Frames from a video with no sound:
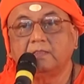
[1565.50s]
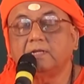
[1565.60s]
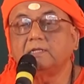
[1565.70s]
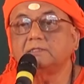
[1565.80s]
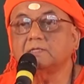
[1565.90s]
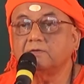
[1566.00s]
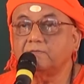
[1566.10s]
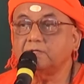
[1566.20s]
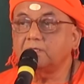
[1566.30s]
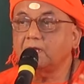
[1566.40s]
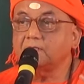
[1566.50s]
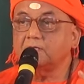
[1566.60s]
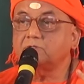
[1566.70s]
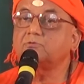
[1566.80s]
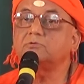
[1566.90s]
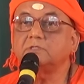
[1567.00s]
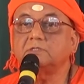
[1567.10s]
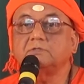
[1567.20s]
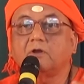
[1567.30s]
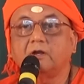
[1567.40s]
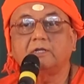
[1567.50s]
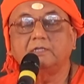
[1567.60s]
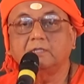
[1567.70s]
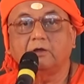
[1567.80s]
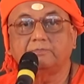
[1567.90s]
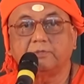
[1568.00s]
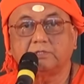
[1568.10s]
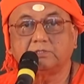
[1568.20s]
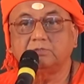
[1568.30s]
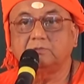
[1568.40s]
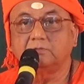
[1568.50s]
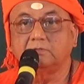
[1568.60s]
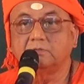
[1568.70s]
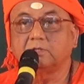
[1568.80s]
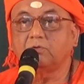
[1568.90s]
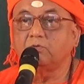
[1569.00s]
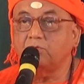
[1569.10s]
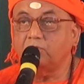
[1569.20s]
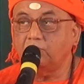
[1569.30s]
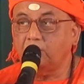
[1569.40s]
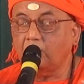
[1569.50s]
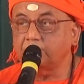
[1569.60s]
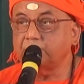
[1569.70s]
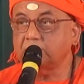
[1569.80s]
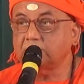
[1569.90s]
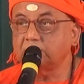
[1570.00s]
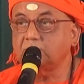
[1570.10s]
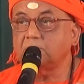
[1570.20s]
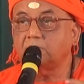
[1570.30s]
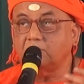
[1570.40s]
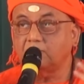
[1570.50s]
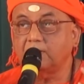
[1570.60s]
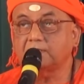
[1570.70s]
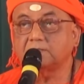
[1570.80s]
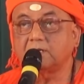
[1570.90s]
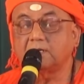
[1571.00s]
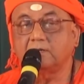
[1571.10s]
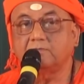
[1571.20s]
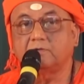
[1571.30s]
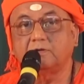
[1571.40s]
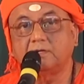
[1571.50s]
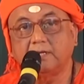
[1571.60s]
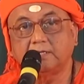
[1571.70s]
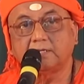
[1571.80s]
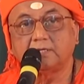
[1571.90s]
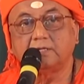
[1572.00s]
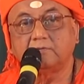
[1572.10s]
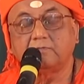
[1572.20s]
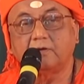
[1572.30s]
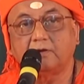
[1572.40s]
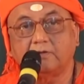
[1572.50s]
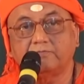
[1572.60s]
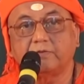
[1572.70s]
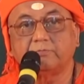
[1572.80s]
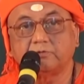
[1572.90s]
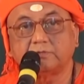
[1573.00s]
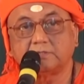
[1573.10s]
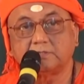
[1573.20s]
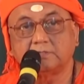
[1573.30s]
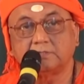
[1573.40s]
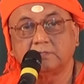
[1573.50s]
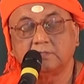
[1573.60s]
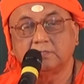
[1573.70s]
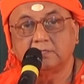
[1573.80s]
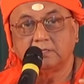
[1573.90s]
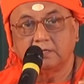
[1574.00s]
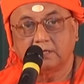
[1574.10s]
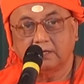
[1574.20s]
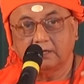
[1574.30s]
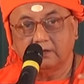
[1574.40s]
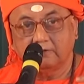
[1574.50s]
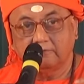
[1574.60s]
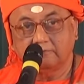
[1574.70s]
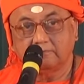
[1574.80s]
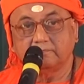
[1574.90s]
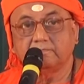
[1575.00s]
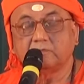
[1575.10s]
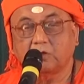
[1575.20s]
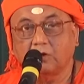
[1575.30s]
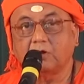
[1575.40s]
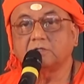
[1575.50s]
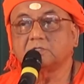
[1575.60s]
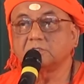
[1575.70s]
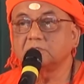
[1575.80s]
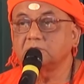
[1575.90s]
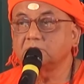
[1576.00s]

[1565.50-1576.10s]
They discovered that the truth is not in the objective. The whole objective, the whole external world, internal world of emotion, thoughts,